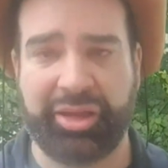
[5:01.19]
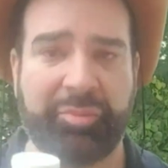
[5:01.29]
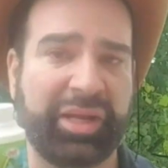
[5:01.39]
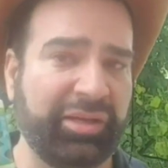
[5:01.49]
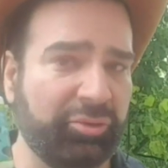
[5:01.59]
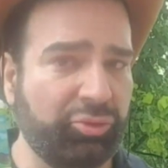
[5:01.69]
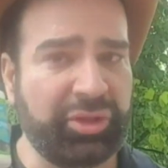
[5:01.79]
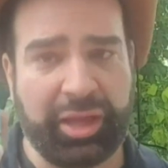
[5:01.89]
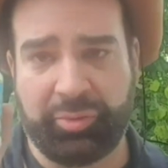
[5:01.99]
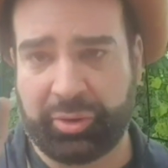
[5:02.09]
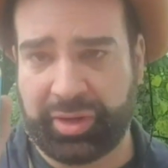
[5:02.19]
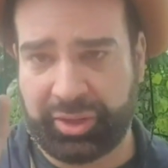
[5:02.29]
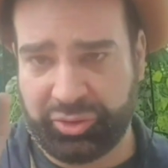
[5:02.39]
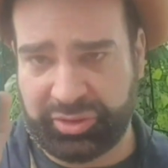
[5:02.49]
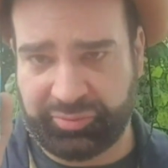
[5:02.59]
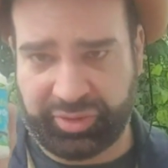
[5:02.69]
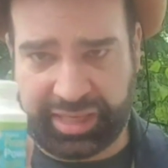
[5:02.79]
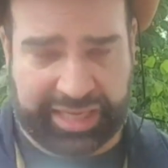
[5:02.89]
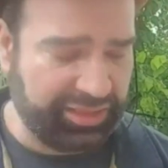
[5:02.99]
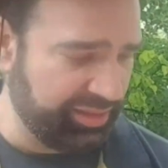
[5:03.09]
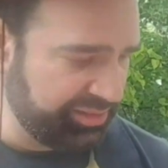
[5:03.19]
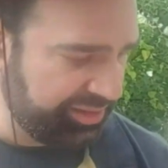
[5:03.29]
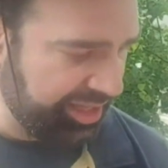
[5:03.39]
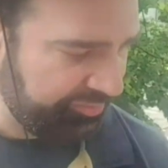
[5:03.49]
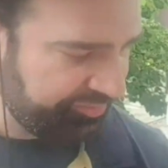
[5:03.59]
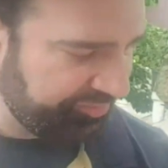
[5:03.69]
But today we're going to use it for the cuttings. Yeah.